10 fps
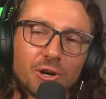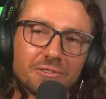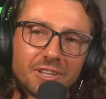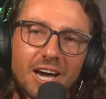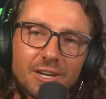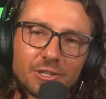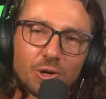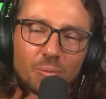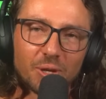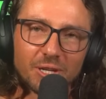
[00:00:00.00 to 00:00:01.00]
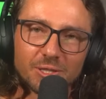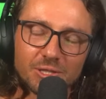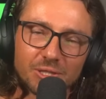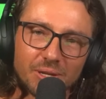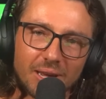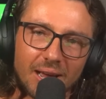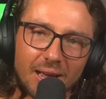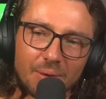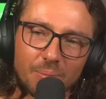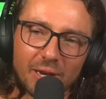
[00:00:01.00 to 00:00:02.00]
of the Uncommunist
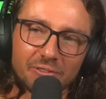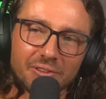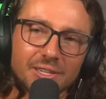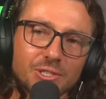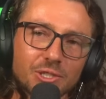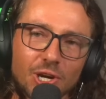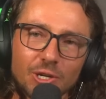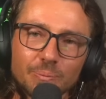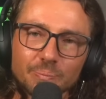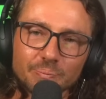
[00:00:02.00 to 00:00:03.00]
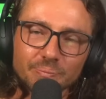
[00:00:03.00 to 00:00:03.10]
Manifesto